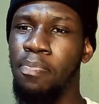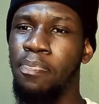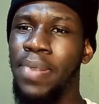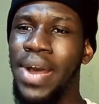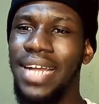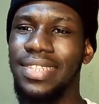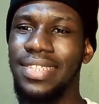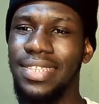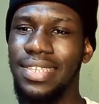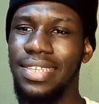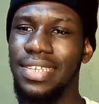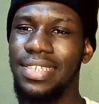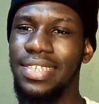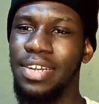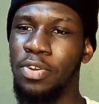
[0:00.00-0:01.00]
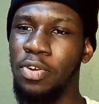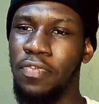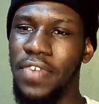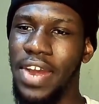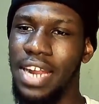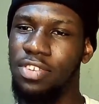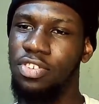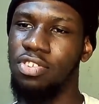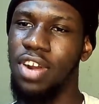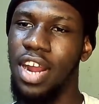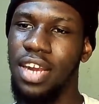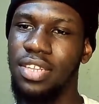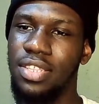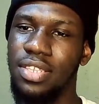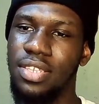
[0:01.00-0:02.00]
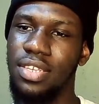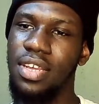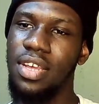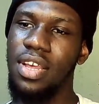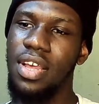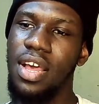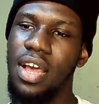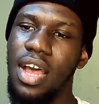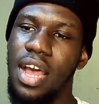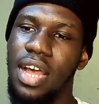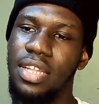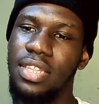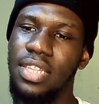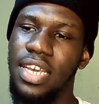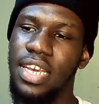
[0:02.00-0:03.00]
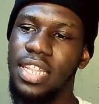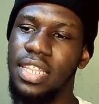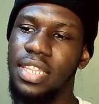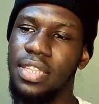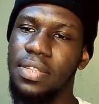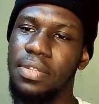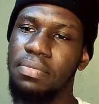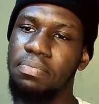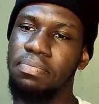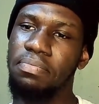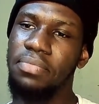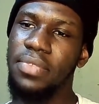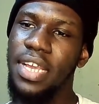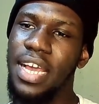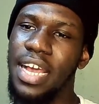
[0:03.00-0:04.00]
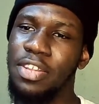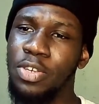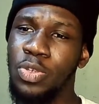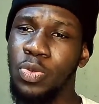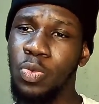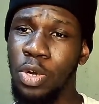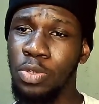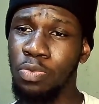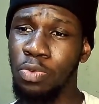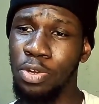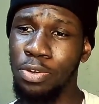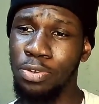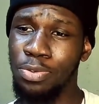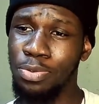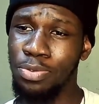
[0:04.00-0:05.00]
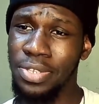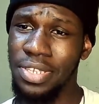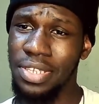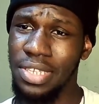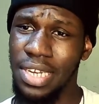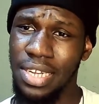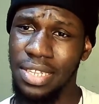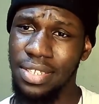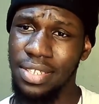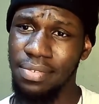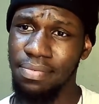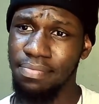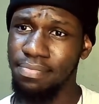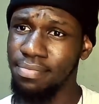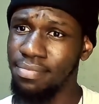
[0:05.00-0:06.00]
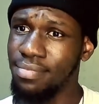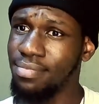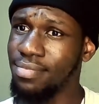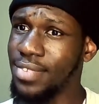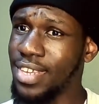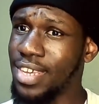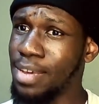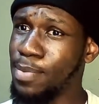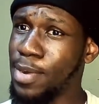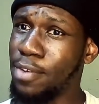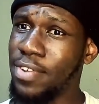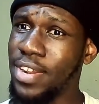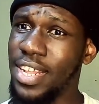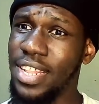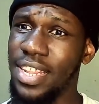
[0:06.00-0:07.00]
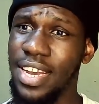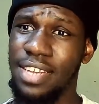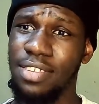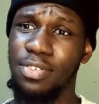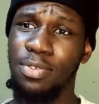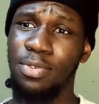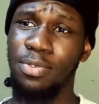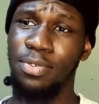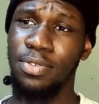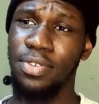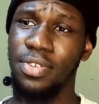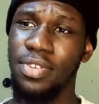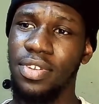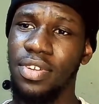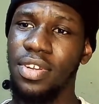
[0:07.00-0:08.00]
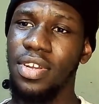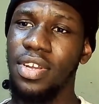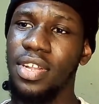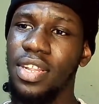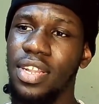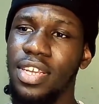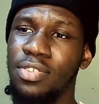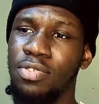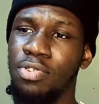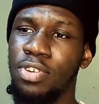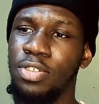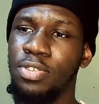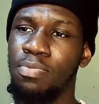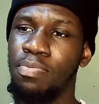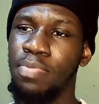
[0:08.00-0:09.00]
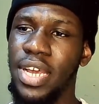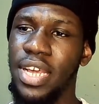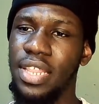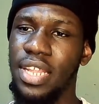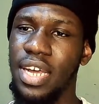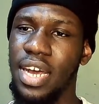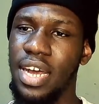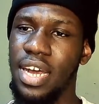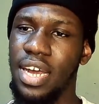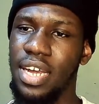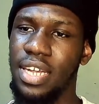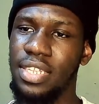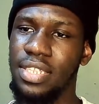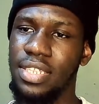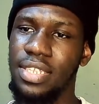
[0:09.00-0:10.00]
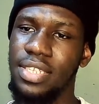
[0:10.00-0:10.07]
part instead of attract? And then I just worked one or two things and it came out really nice. So let's go into Blender and